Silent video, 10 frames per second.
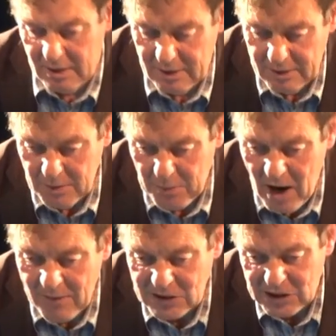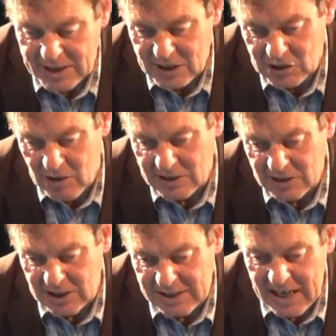Uh, the private sector is trying
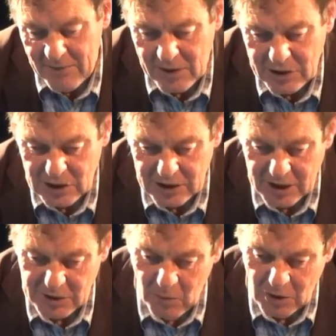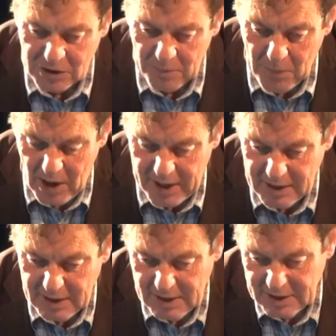to deleverage and doesn't want to buy
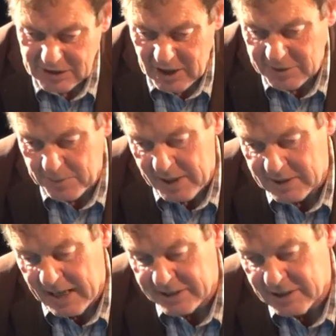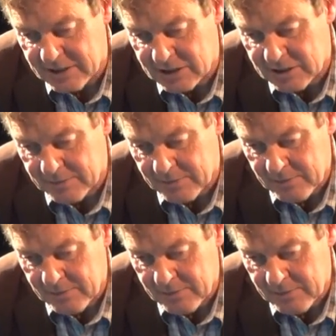suspect assets,